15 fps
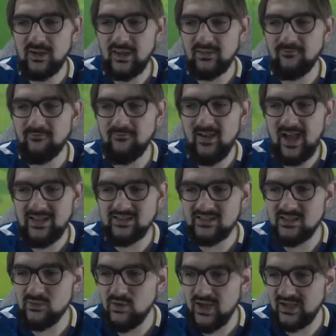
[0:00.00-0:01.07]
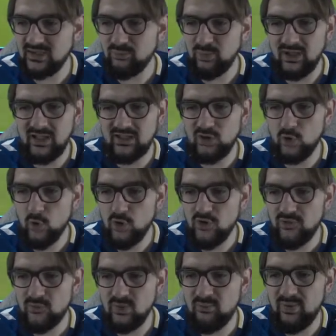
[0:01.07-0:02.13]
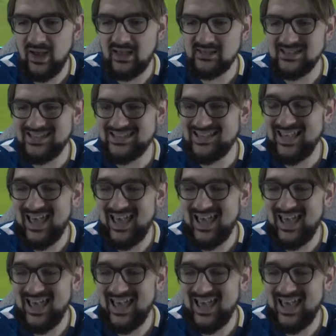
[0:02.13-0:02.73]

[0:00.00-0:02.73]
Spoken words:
Again, fast, direct play, 2 or 3 passes.